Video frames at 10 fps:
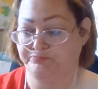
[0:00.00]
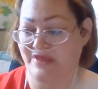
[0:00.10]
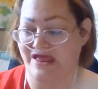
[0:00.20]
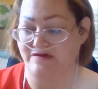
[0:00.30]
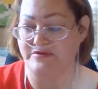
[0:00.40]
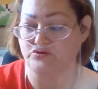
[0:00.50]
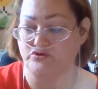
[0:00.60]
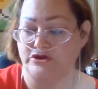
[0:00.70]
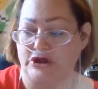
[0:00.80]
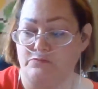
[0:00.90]
That feels
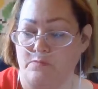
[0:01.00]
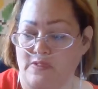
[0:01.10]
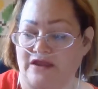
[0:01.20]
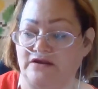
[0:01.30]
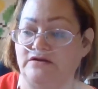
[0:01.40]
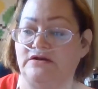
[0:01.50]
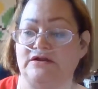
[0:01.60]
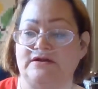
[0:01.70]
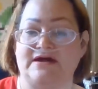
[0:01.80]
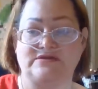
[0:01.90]
really good.
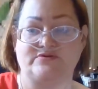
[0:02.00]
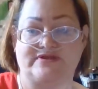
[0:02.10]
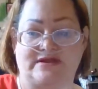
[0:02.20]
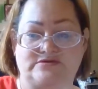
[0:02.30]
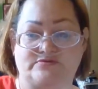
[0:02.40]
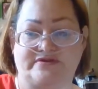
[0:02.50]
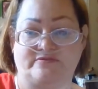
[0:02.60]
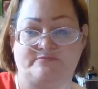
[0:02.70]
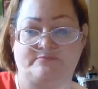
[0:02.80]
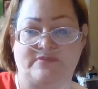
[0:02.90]
That's what that is right there,
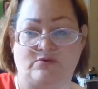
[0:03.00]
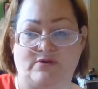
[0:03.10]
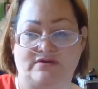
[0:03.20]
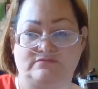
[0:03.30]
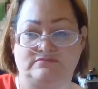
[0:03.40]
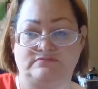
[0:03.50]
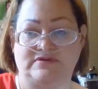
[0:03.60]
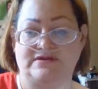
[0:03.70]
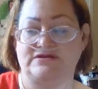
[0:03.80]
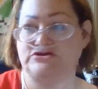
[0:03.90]
by the way.
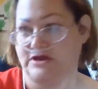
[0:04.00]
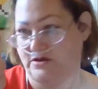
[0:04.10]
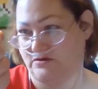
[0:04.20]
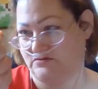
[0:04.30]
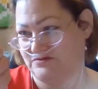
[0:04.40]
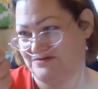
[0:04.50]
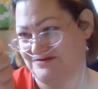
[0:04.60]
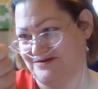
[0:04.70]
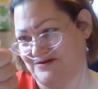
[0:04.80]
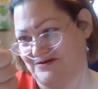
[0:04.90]
In the shade
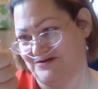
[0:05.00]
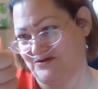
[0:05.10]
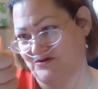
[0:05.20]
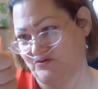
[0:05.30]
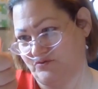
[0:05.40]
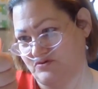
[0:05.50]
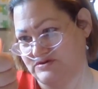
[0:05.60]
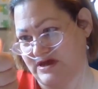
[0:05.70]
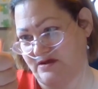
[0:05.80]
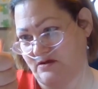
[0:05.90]

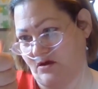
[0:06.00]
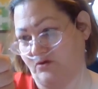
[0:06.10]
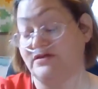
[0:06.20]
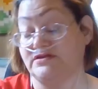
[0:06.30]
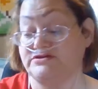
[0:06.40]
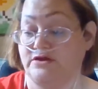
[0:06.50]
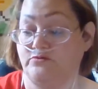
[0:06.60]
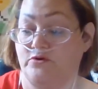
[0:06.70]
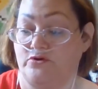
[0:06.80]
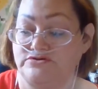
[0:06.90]
Rosé, oh, in the shade
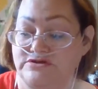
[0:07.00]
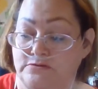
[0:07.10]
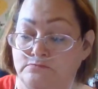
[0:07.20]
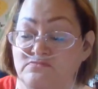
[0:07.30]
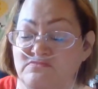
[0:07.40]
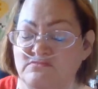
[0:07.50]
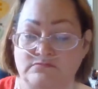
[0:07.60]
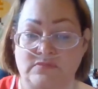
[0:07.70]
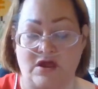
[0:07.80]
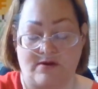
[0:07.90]
Rose.
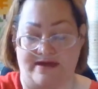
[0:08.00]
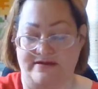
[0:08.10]
Okay.